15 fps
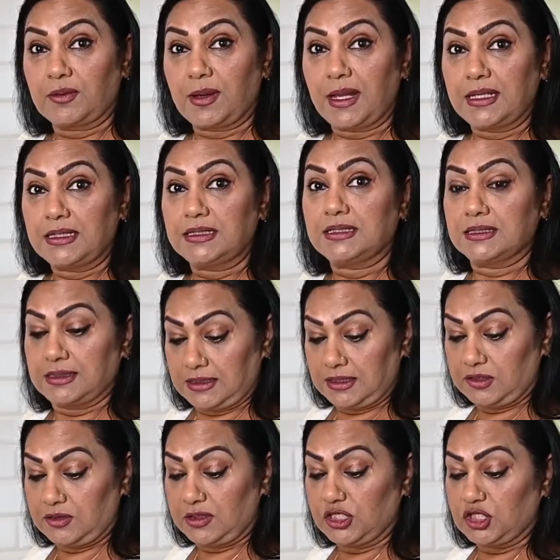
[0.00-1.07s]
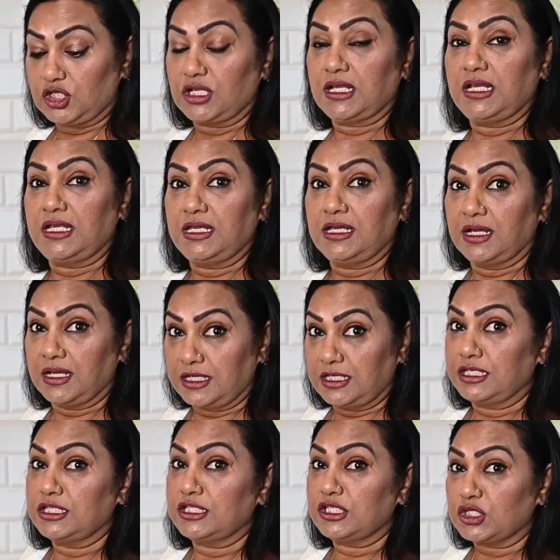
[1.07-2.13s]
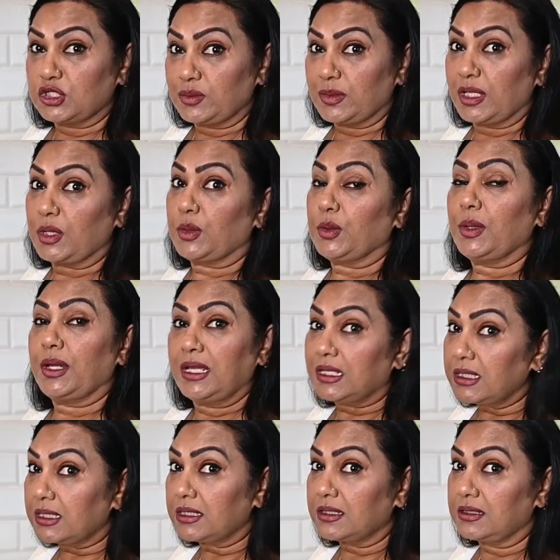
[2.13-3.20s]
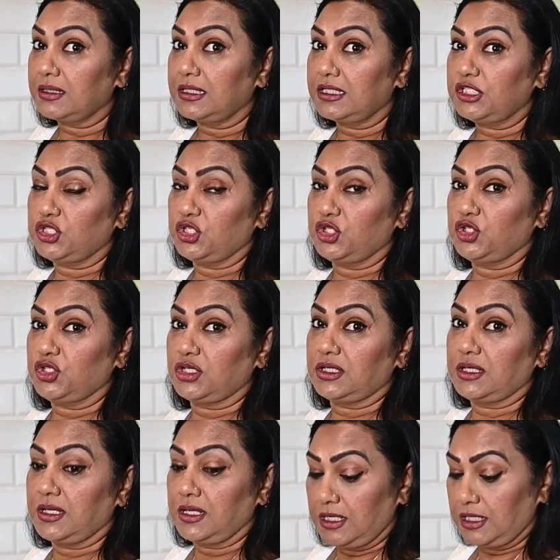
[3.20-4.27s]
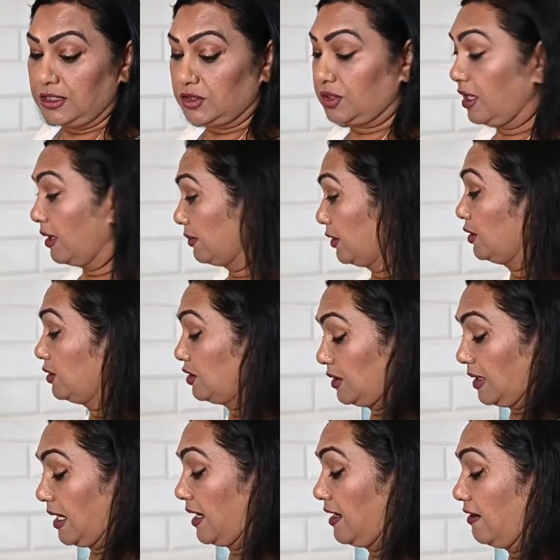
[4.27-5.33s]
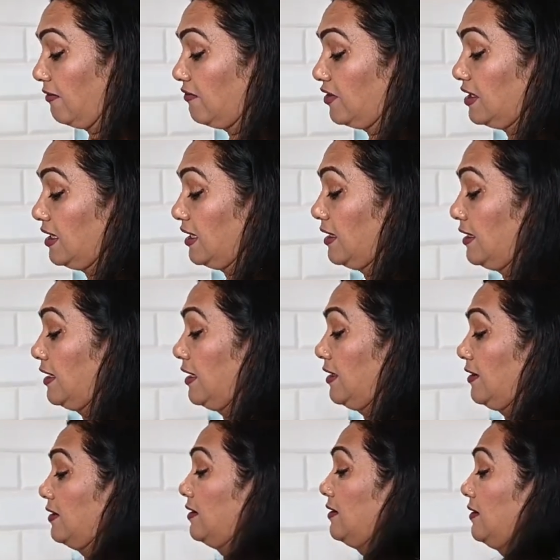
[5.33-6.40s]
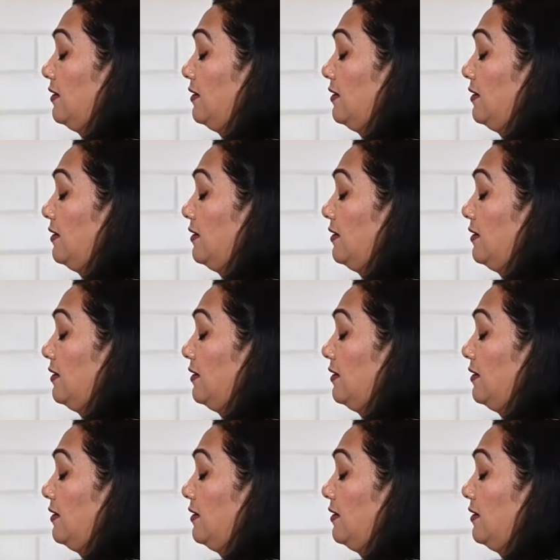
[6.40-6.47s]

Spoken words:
grind green chili, onions, tomato, and ginger. So I'm going to add everything here.